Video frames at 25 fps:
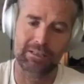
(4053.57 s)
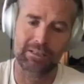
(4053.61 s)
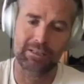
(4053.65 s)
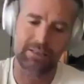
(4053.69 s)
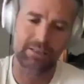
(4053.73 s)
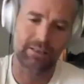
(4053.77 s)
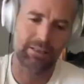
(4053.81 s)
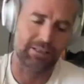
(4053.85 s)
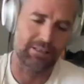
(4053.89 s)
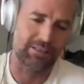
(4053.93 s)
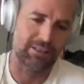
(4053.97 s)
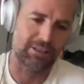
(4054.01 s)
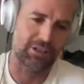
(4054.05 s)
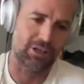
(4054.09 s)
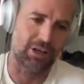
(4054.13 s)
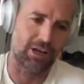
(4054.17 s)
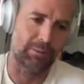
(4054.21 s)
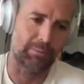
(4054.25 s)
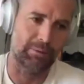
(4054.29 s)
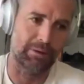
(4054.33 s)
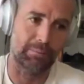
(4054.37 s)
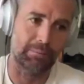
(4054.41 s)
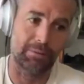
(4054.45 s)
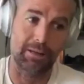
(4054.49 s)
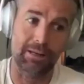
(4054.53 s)
There's a time and
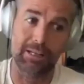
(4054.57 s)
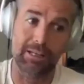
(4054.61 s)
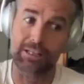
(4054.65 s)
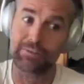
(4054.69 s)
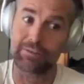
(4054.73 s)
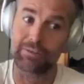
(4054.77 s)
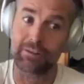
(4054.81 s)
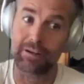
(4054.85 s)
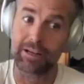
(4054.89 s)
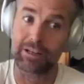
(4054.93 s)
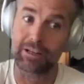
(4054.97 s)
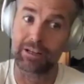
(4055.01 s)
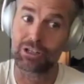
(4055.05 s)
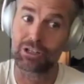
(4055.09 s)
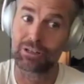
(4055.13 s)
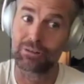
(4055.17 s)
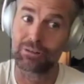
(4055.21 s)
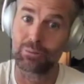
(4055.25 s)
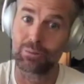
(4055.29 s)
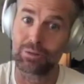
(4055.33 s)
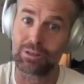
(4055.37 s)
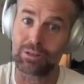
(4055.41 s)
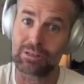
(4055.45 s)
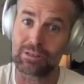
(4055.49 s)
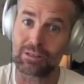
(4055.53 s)
a place for ancient
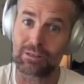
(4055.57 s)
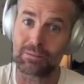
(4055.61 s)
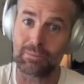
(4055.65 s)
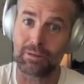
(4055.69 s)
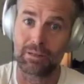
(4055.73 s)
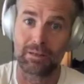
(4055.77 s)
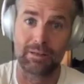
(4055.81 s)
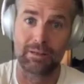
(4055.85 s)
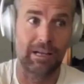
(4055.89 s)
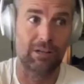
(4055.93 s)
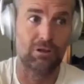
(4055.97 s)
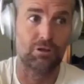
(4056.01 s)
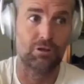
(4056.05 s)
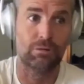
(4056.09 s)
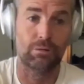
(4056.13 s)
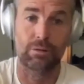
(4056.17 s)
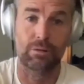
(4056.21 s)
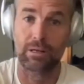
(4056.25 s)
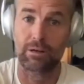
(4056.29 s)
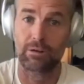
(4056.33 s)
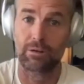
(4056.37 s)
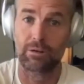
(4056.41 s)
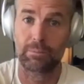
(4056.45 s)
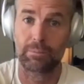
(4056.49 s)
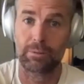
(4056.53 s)
wisdom and natural
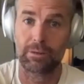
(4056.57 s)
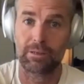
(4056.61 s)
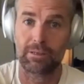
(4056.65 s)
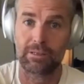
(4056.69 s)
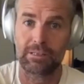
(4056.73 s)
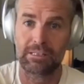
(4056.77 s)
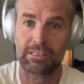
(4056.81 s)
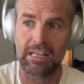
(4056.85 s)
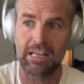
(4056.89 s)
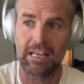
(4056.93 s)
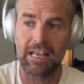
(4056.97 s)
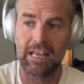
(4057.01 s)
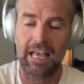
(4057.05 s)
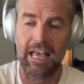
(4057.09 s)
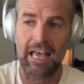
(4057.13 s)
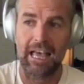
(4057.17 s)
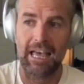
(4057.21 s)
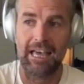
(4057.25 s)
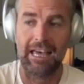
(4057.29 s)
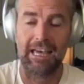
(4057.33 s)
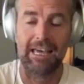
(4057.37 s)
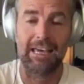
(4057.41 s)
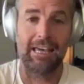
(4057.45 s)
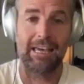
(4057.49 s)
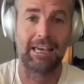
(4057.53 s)
therapies.
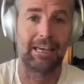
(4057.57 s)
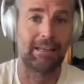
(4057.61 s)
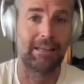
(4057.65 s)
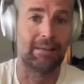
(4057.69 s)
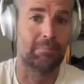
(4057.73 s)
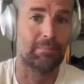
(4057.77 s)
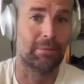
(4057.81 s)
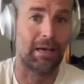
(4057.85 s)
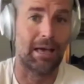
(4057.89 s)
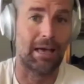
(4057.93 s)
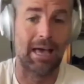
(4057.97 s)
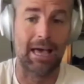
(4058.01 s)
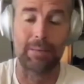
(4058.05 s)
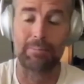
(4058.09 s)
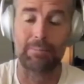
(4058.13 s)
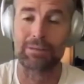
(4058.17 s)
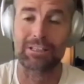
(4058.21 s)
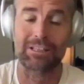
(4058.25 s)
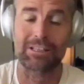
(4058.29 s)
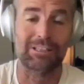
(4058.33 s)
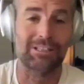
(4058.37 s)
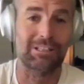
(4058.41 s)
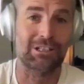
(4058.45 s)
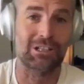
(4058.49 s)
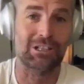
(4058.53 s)
And perhaps
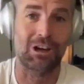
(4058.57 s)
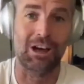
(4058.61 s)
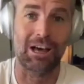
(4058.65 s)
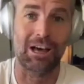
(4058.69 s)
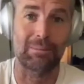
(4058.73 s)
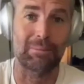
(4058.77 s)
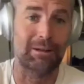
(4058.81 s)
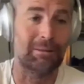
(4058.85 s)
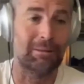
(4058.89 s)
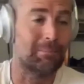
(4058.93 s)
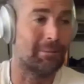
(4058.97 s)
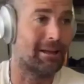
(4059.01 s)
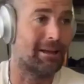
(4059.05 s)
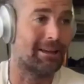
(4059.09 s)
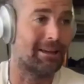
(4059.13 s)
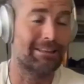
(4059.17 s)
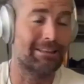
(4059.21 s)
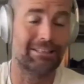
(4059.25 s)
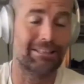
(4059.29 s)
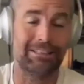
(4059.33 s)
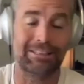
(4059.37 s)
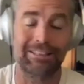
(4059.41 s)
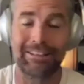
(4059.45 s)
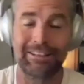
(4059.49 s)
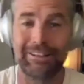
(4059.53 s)
there's a time and a
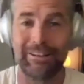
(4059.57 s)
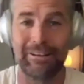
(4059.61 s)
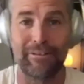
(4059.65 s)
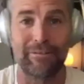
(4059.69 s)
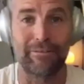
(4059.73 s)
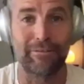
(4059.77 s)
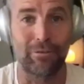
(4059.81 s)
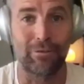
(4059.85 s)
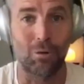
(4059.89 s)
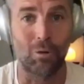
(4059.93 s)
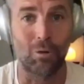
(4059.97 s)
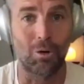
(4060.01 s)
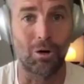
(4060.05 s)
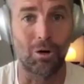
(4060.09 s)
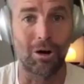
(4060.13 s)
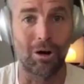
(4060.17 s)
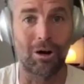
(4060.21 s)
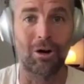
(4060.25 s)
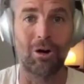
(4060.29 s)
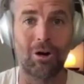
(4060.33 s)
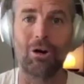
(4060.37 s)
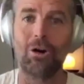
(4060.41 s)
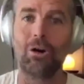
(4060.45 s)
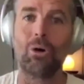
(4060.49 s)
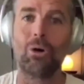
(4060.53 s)
place for
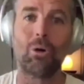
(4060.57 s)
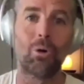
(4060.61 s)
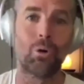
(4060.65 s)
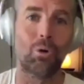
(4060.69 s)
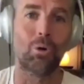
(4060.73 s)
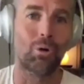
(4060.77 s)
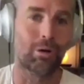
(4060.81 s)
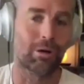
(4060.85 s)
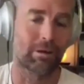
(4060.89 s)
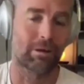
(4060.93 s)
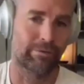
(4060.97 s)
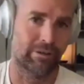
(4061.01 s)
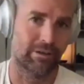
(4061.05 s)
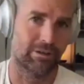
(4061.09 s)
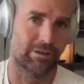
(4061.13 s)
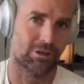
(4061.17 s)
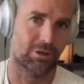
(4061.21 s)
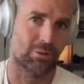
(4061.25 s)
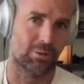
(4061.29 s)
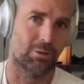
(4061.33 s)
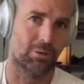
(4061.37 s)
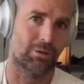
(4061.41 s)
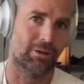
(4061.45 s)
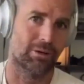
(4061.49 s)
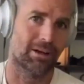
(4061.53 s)
all of it to
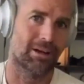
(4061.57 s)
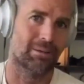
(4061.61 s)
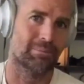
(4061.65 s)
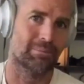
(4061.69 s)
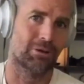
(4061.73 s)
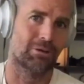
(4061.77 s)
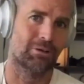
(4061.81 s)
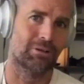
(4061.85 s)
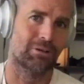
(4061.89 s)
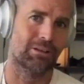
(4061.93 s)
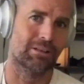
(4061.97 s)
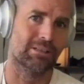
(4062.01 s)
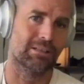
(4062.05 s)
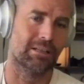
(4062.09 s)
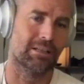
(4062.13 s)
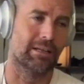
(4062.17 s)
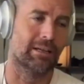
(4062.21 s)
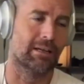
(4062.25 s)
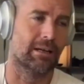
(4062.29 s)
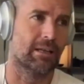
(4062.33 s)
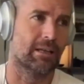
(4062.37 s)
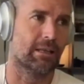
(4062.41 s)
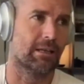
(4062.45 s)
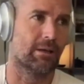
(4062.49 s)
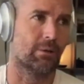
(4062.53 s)
work harmoniously. Yeah.
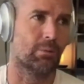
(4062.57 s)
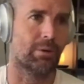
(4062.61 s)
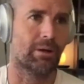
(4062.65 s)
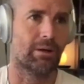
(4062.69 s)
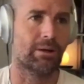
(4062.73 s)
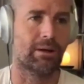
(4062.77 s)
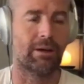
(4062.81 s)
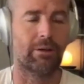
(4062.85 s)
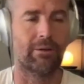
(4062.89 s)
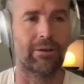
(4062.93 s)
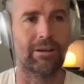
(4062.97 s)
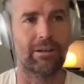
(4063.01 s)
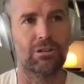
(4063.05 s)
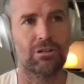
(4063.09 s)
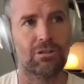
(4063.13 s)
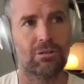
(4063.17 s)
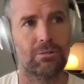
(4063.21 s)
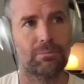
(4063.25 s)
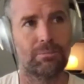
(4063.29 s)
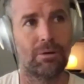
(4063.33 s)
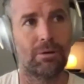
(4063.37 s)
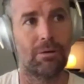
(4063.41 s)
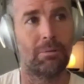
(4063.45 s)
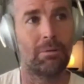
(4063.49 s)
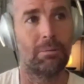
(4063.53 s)
And I think we're going to
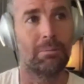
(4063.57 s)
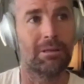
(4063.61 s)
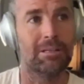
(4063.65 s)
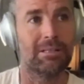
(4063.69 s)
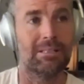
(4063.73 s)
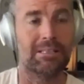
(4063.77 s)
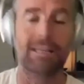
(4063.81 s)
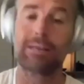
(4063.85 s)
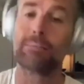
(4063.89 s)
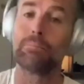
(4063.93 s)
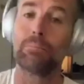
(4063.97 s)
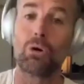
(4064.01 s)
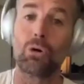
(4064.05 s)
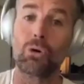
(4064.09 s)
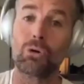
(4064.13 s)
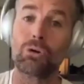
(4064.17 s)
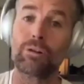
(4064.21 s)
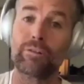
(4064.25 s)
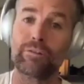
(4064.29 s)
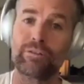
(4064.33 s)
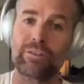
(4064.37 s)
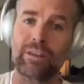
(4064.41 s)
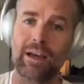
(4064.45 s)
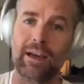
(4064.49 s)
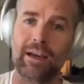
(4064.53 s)
probably see more
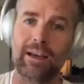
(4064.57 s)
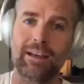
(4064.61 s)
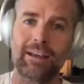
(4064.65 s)
of that